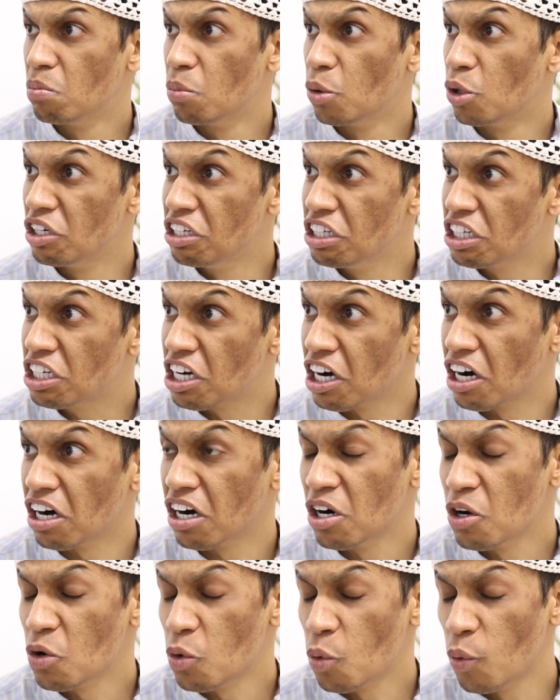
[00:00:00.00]
Monica,
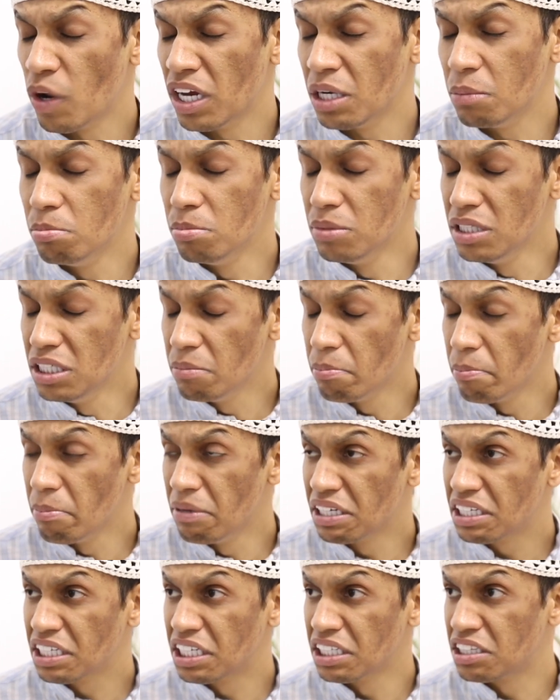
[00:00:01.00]
when me
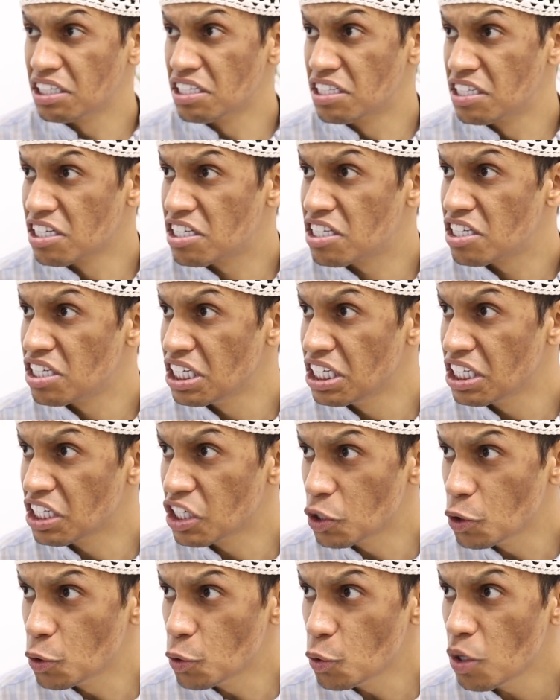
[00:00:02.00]
make it the seeing
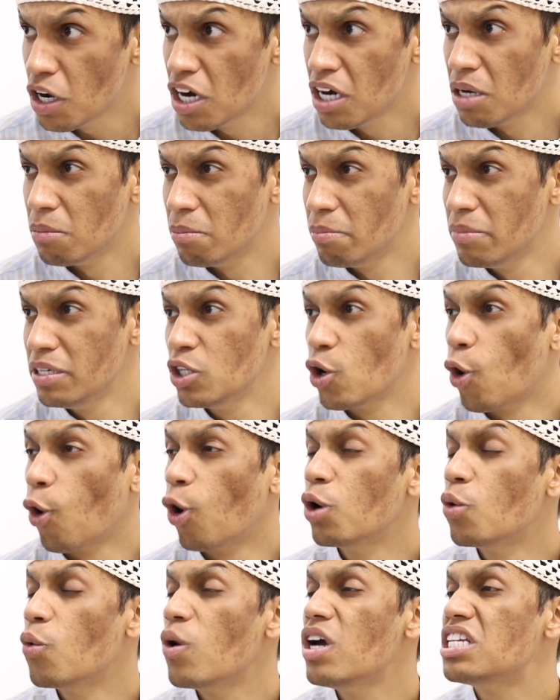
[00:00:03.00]
you, me
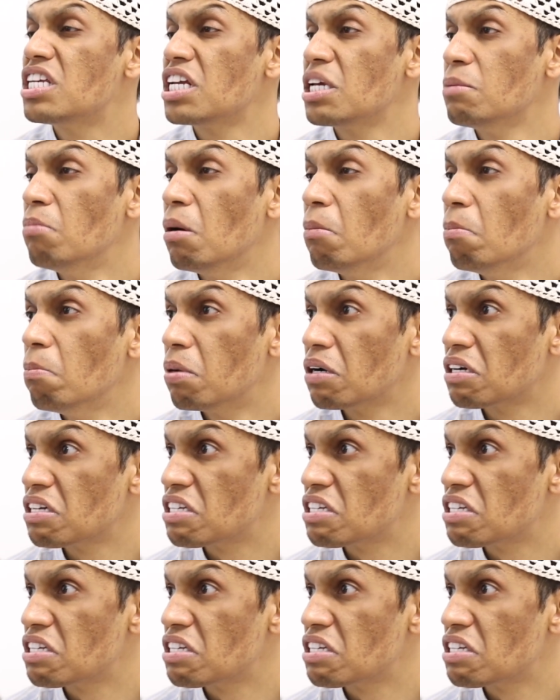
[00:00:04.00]
always remember